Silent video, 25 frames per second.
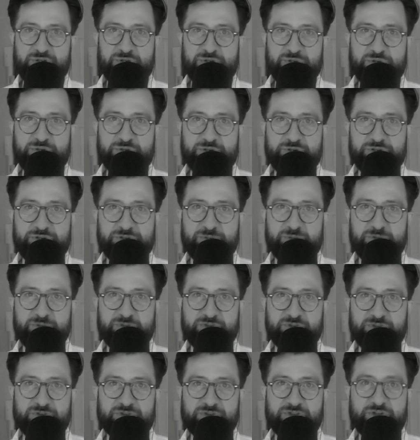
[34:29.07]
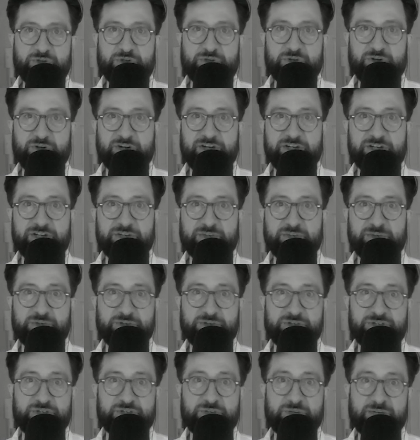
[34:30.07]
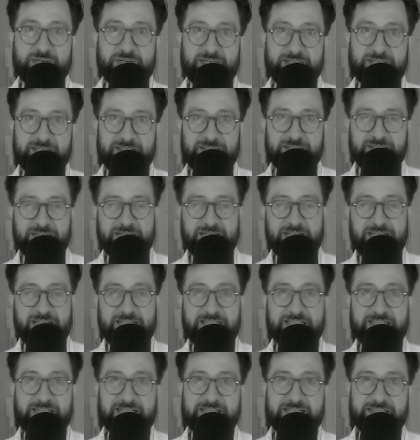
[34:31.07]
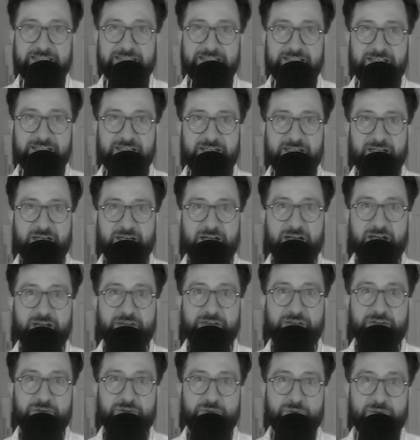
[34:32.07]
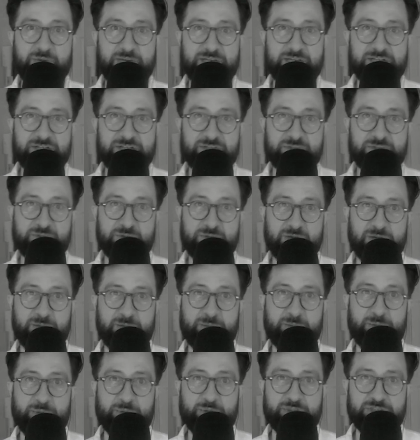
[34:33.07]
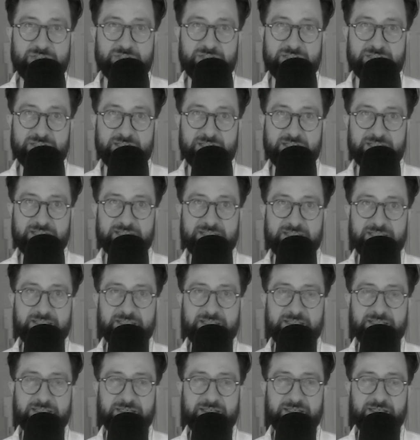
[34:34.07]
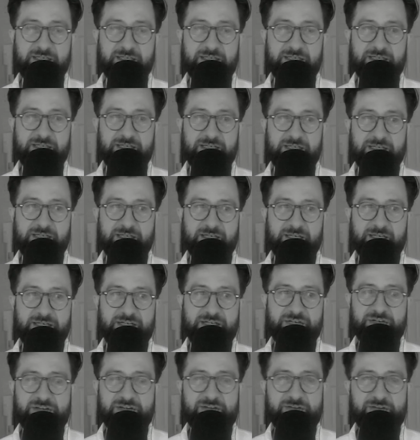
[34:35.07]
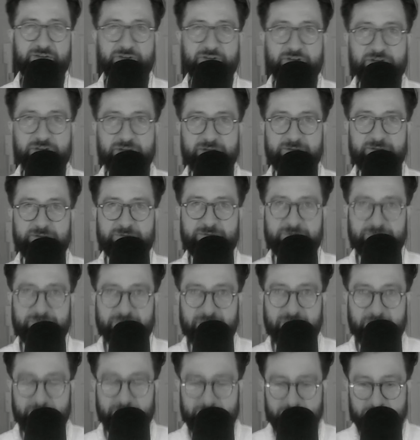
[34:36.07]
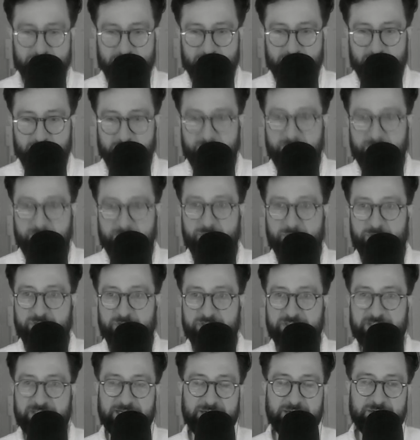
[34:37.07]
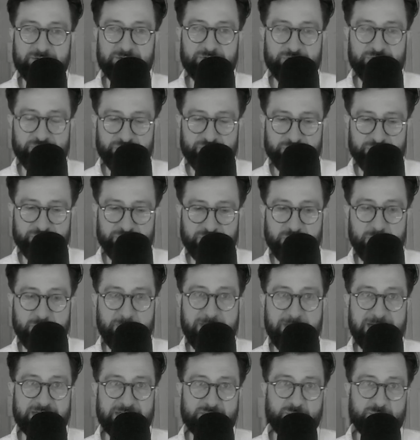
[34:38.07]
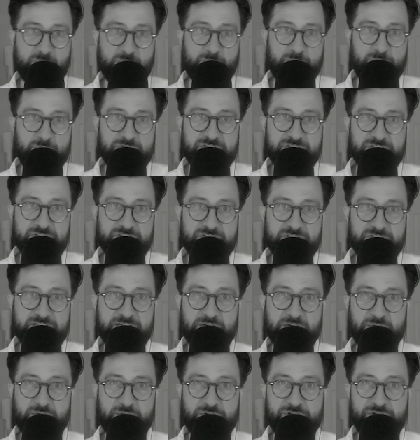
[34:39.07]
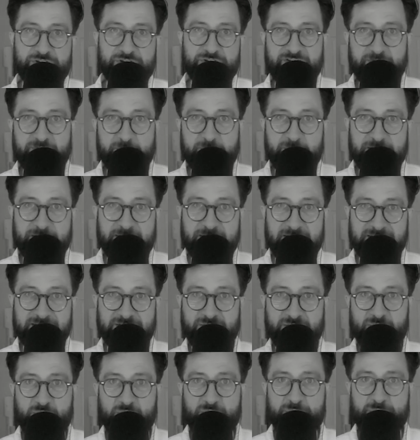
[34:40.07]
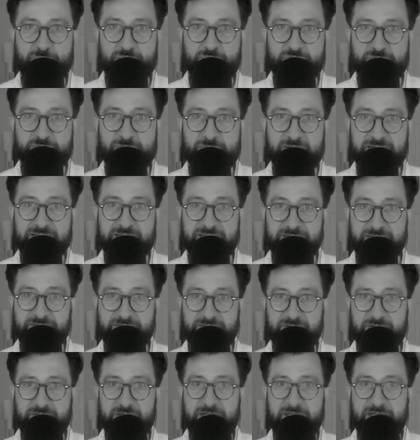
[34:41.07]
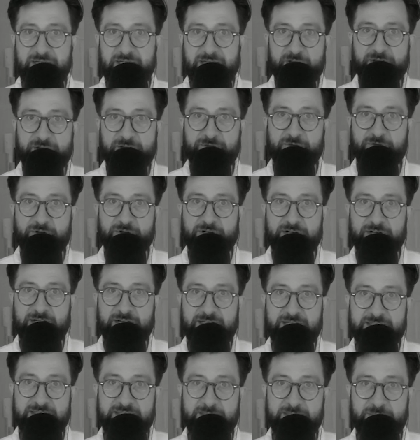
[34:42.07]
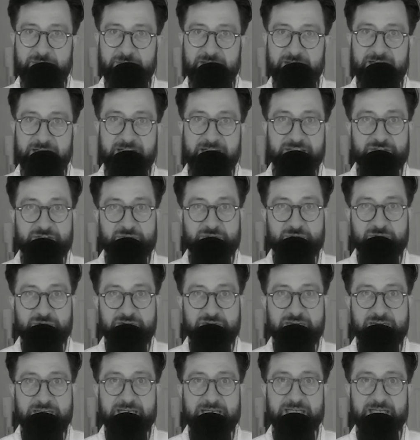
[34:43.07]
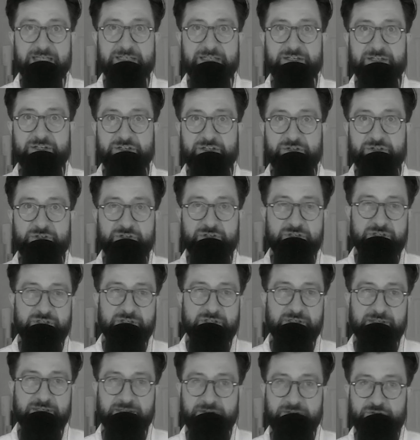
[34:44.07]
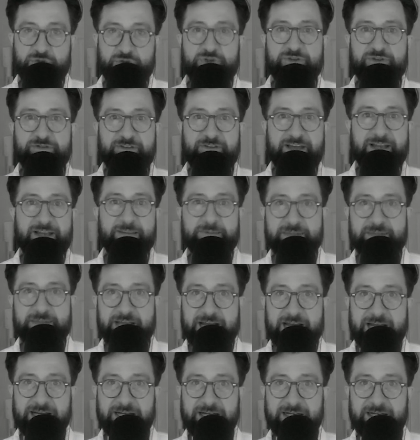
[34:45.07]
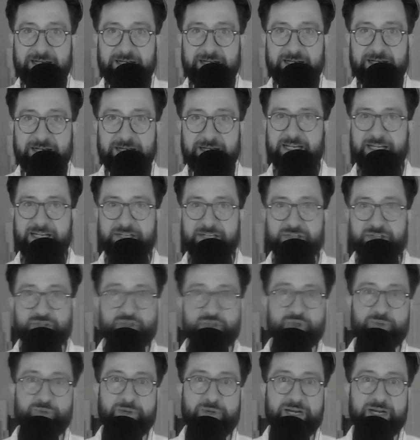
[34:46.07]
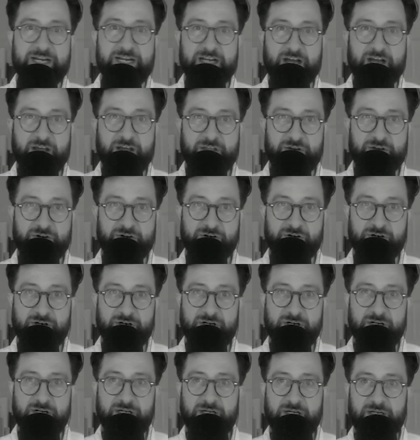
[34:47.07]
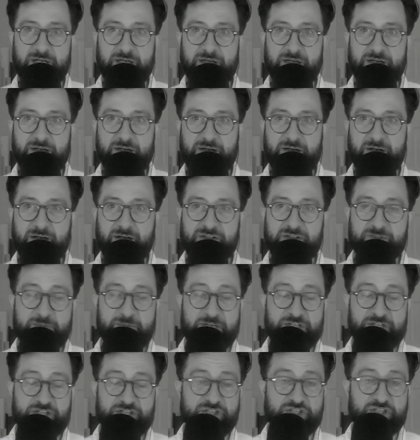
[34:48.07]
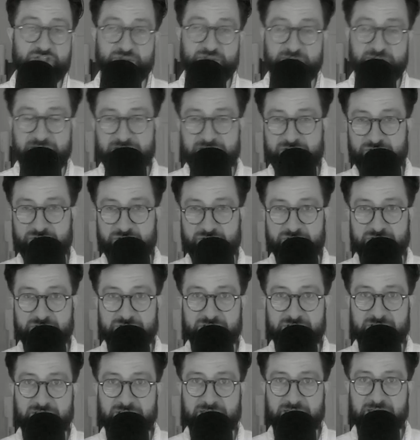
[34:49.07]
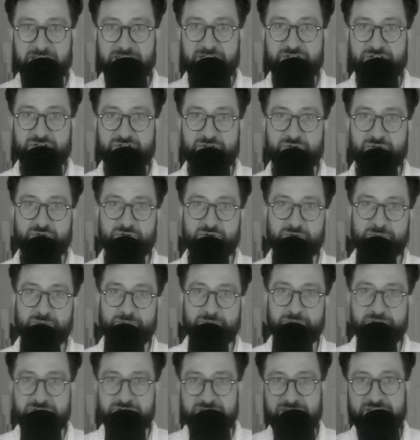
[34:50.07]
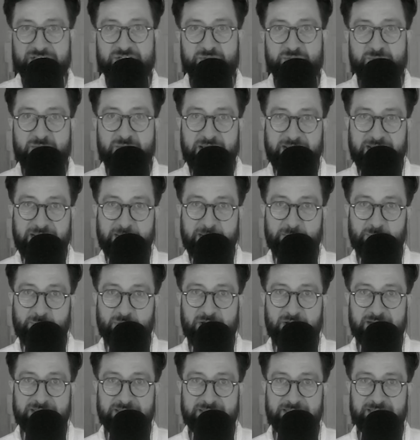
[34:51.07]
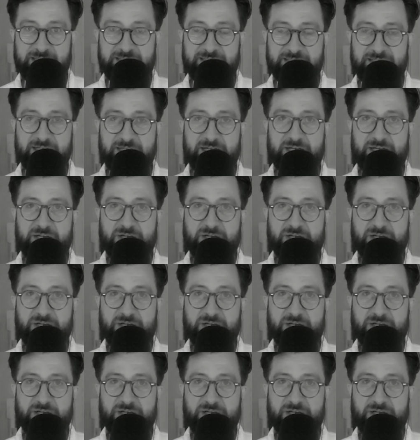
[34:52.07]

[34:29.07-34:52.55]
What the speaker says: You're supposed to show your audience what you're doing. I think that's a healthier way to approach these things. And you're never going to develop your voice. Like, just to go back to what we were saying earlier, everybody has their own perspective and their own way of looking at something that's unique. And to develop that, you can't let too many other especially strangers, into your decision-making process.